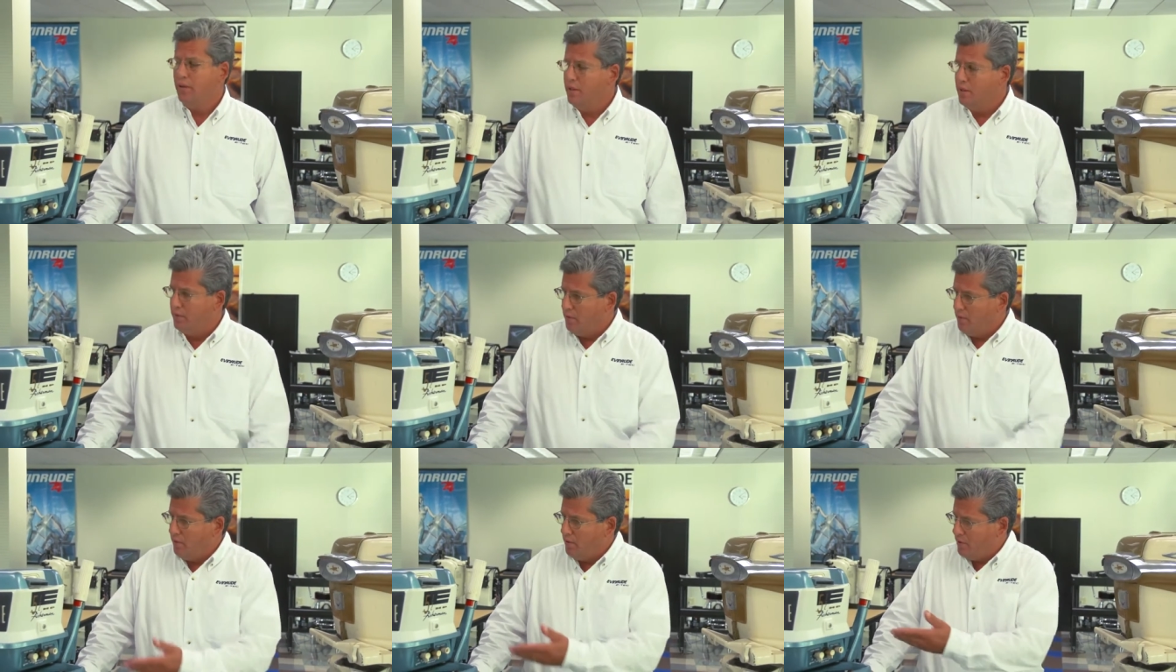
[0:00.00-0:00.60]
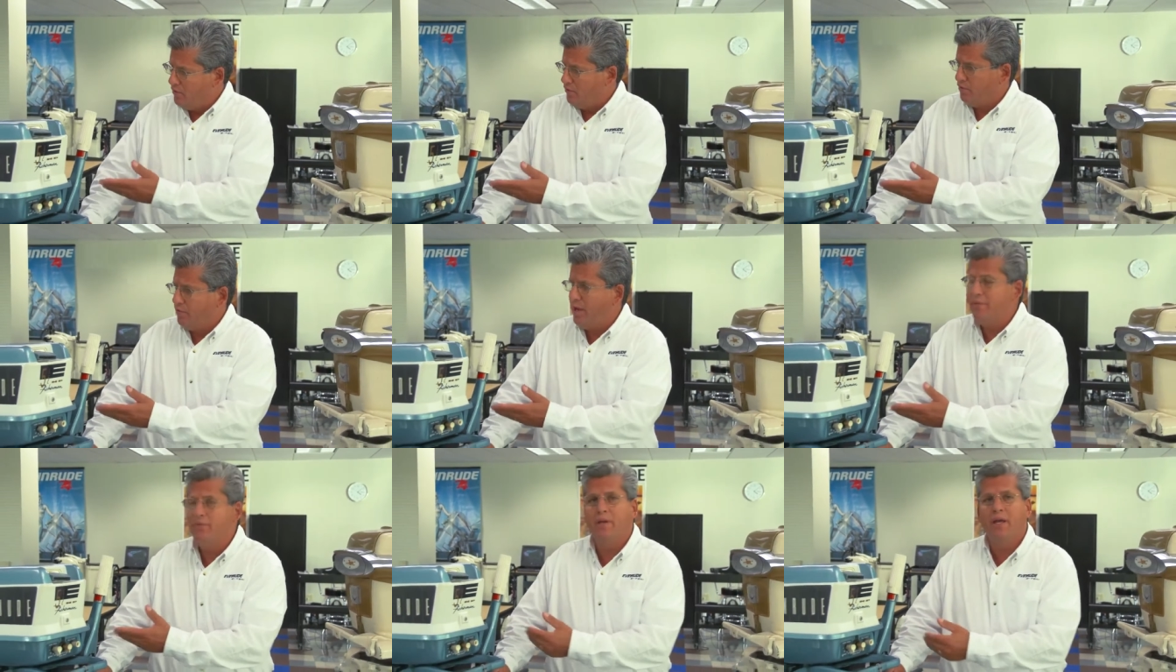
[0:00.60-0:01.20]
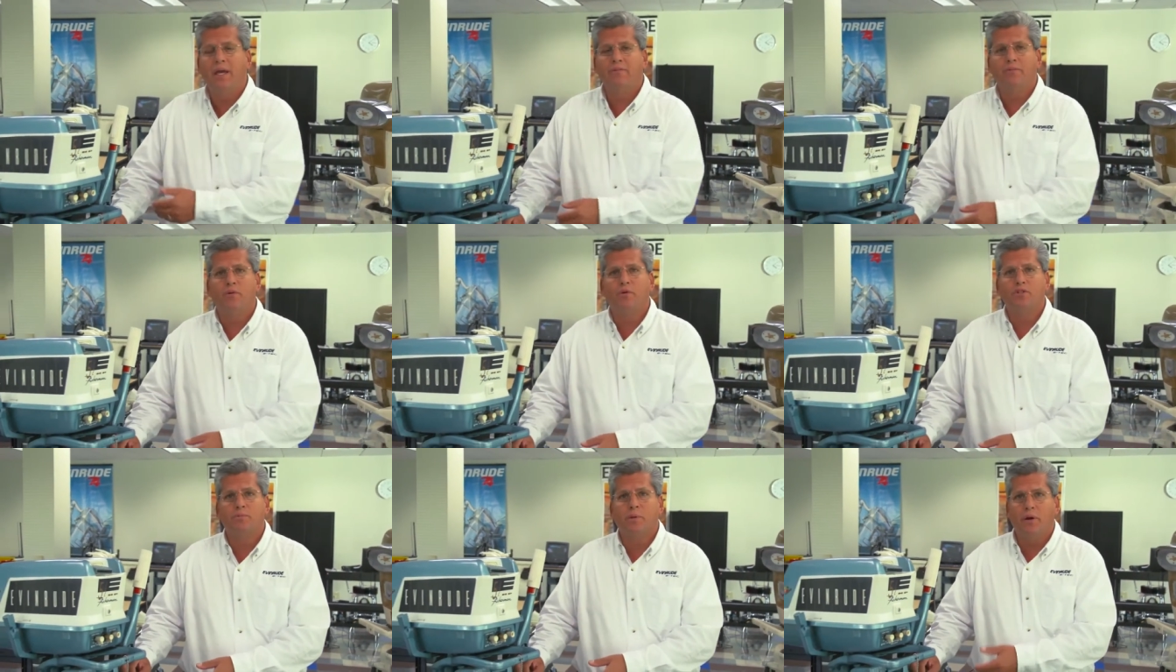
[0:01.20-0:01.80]
that this 5.5
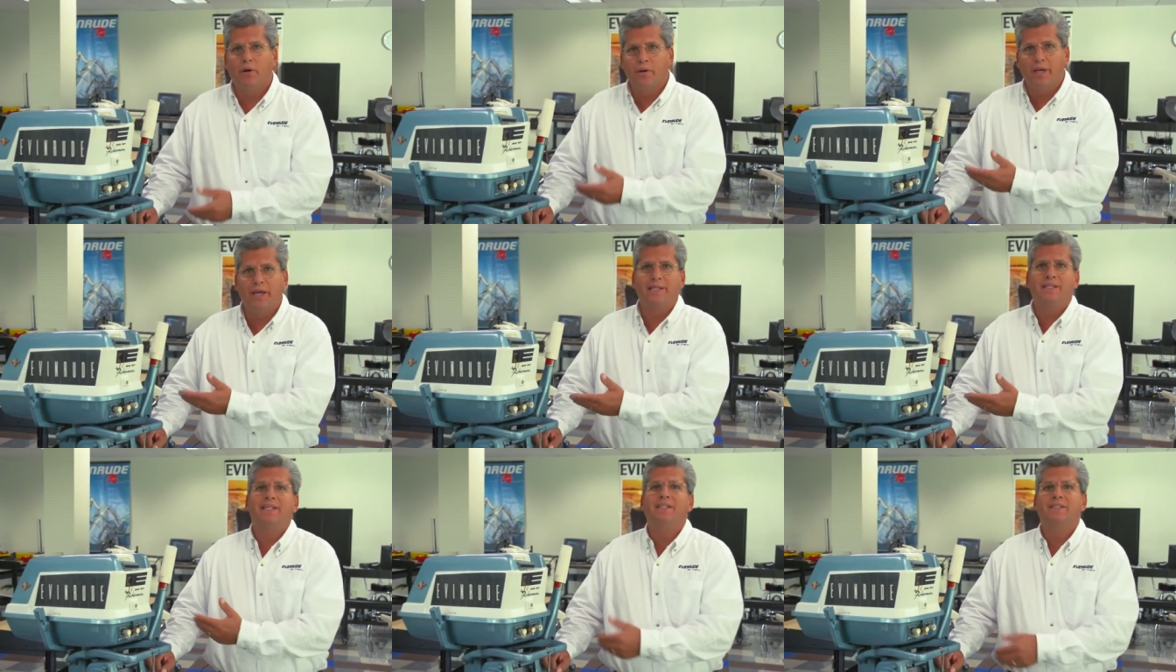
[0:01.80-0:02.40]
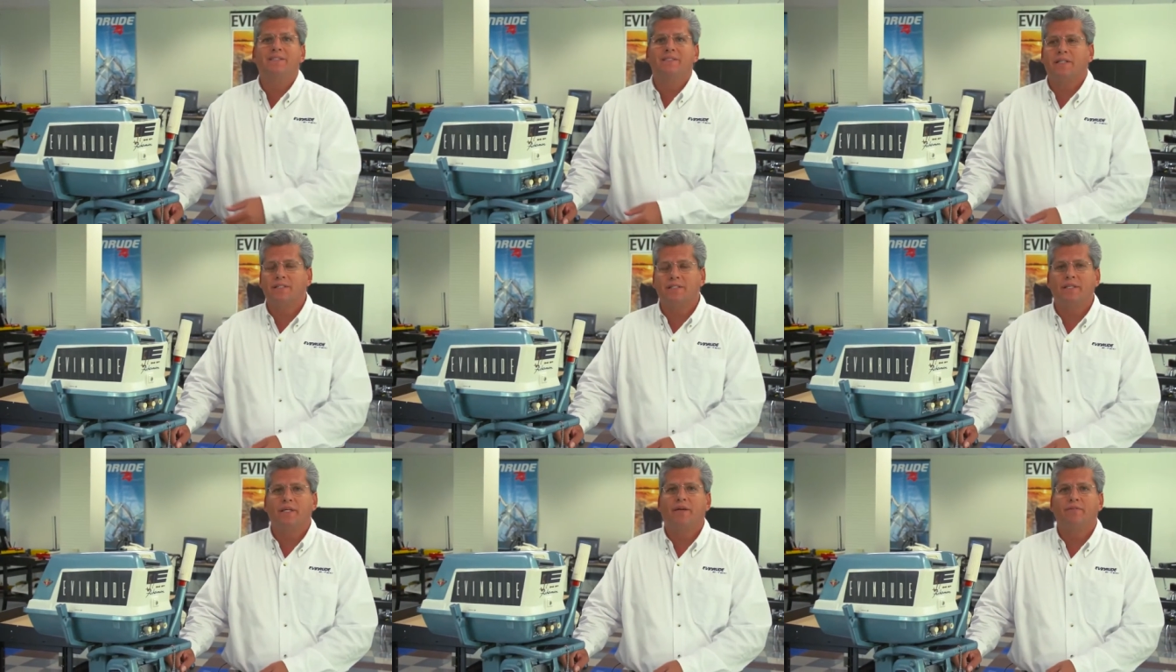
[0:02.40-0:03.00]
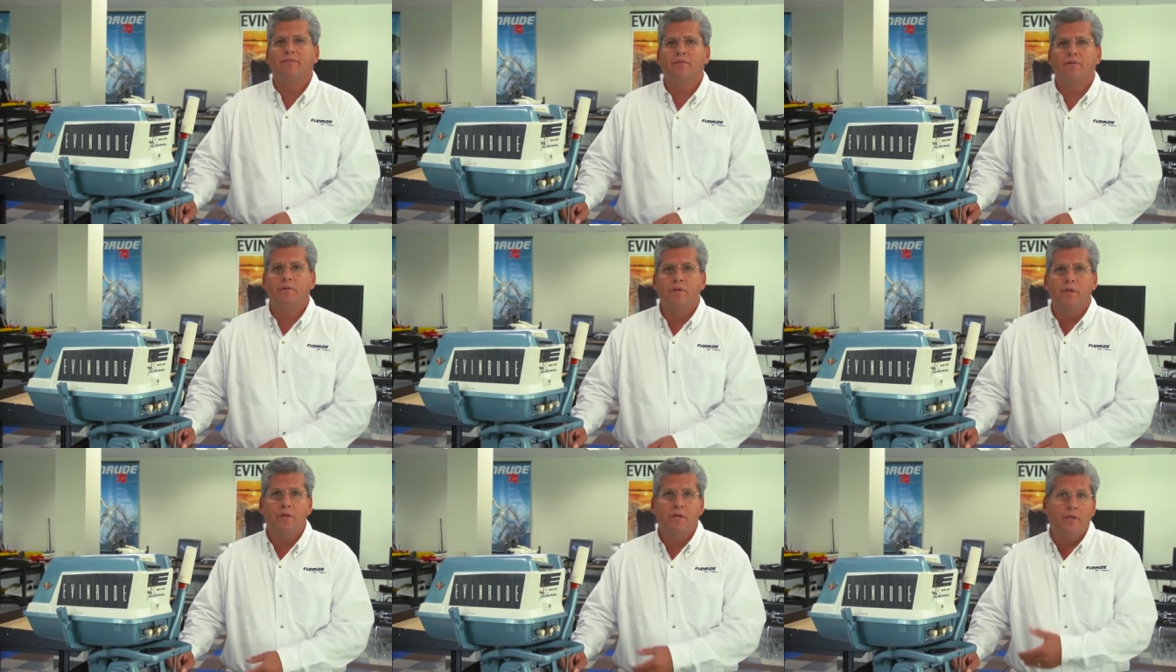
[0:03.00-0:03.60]
horsepower 1960 Evinrude